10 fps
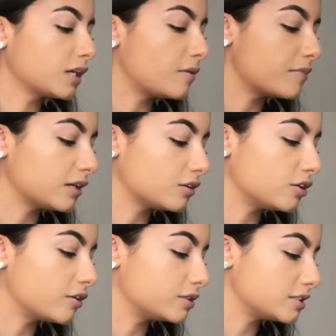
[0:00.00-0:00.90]
I'm then going to
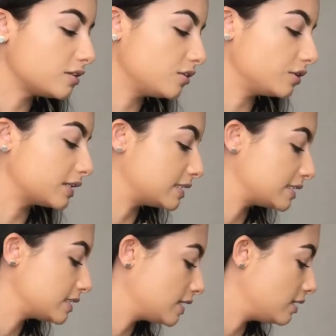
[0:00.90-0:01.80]
go on to
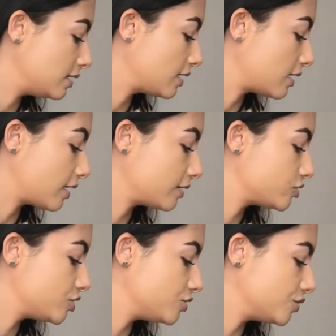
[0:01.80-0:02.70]
concealer, and I
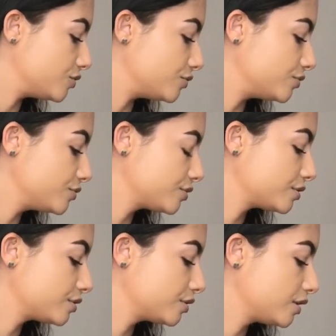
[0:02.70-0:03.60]
actually use,
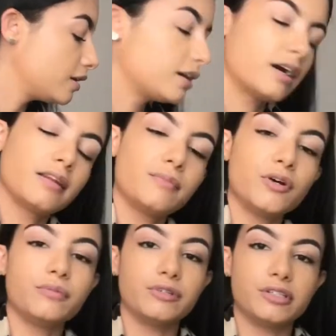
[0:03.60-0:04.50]
at the
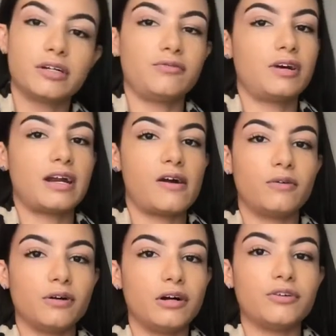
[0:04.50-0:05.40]
moment I've run out,
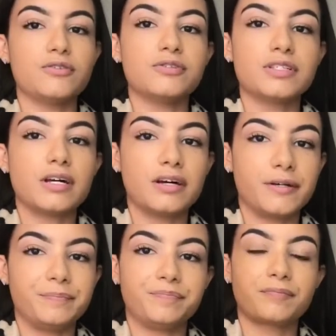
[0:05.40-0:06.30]
I used the
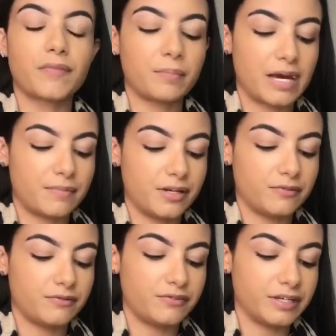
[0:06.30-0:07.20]

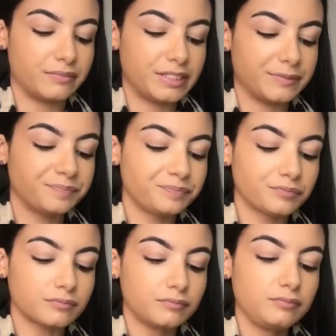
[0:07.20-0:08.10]
Maybelline Fit Me.
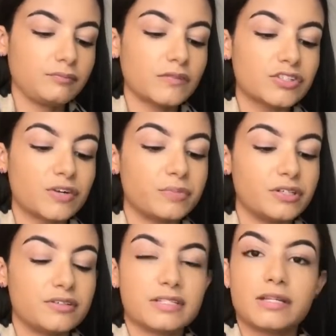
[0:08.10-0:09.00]
So I've been
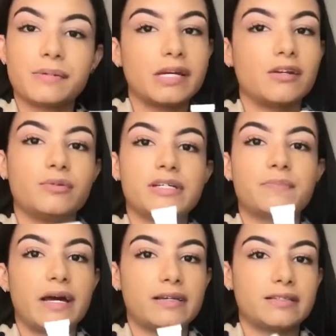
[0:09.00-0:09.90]
using the PLouise
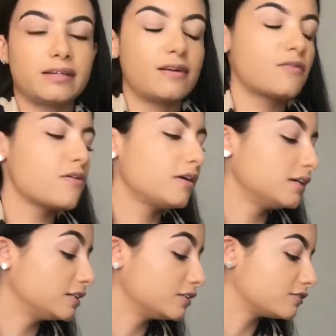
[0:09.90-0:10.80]
base again
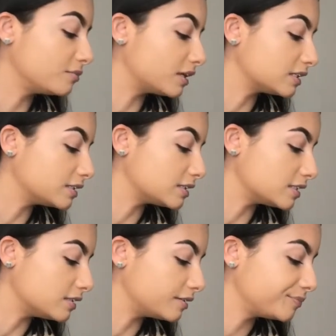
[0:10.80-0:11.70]
for my
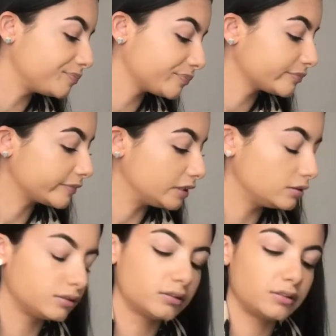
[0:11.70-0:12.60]
concealer.
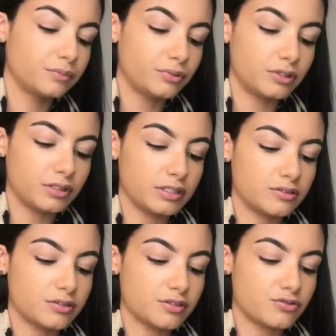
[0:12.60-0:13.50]
But it
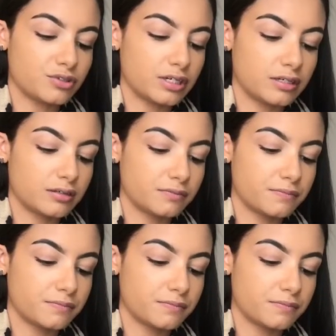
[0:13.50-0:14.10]
does the trick.